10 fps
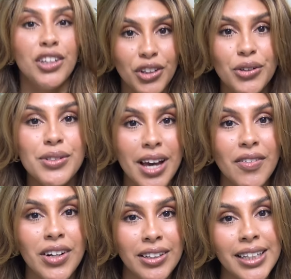You
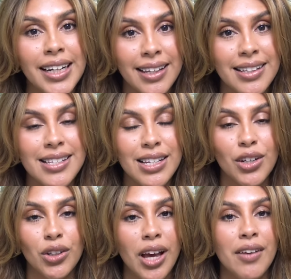definitely need this in
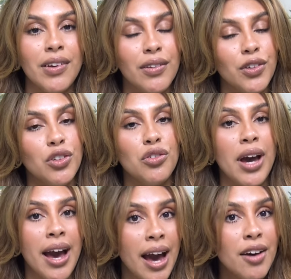your life if you
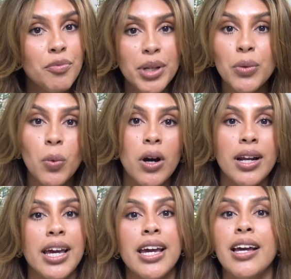have been
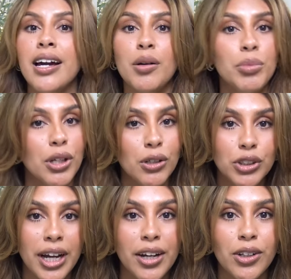wanting a blow
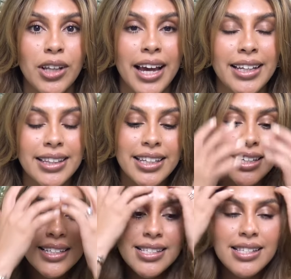dryer like
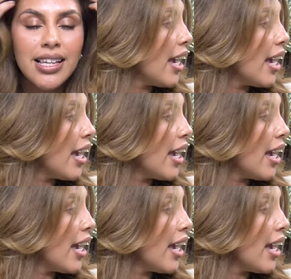this.